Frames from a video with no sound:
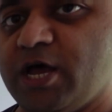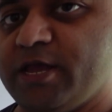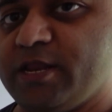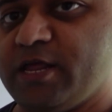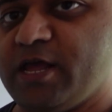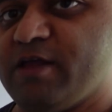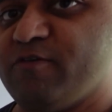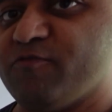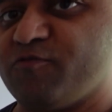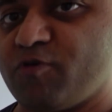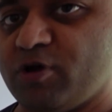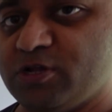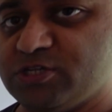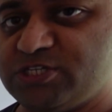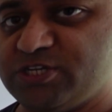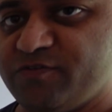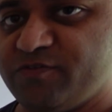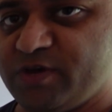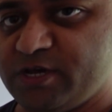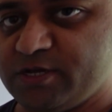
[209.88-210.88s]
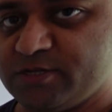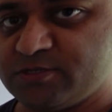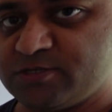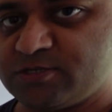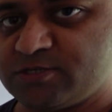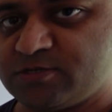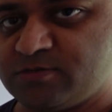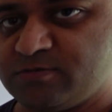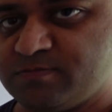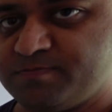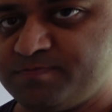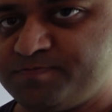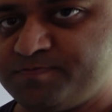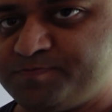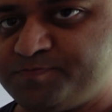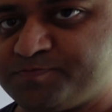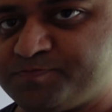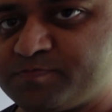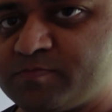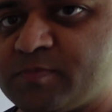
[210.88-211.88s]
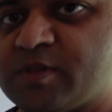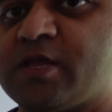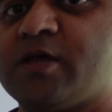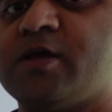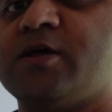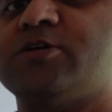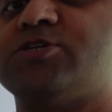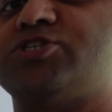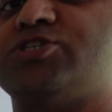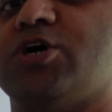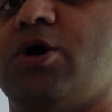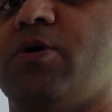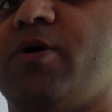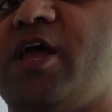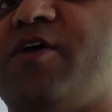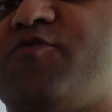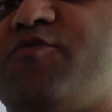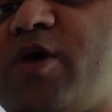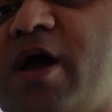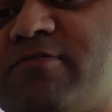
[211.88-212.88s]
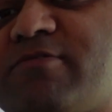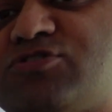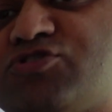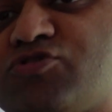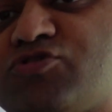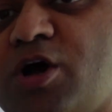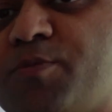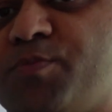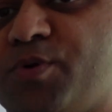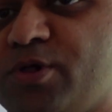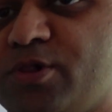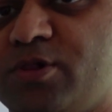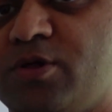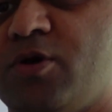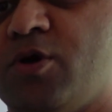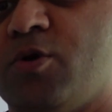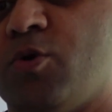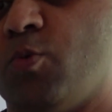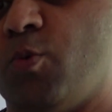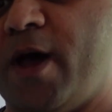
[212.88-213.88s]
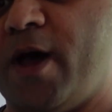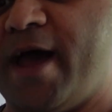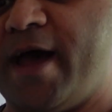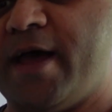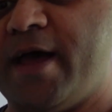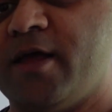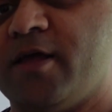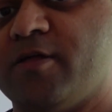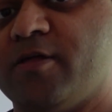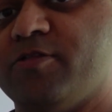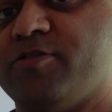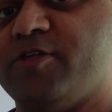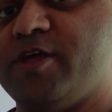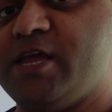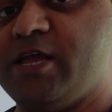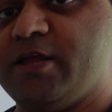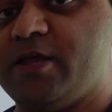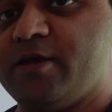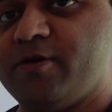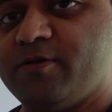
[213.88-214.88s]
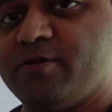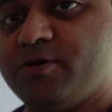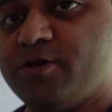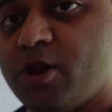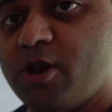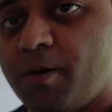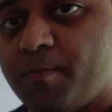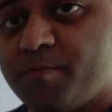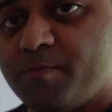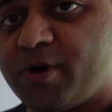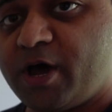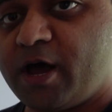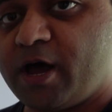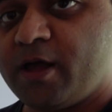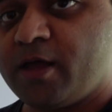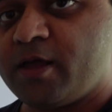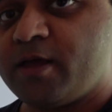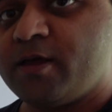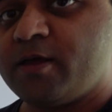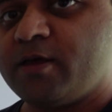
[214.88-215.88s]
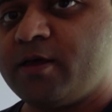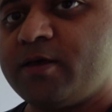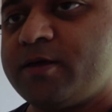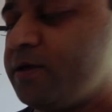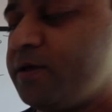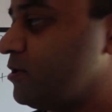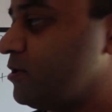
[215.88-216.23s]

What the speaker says: in front of it. So if you have trouble where the number to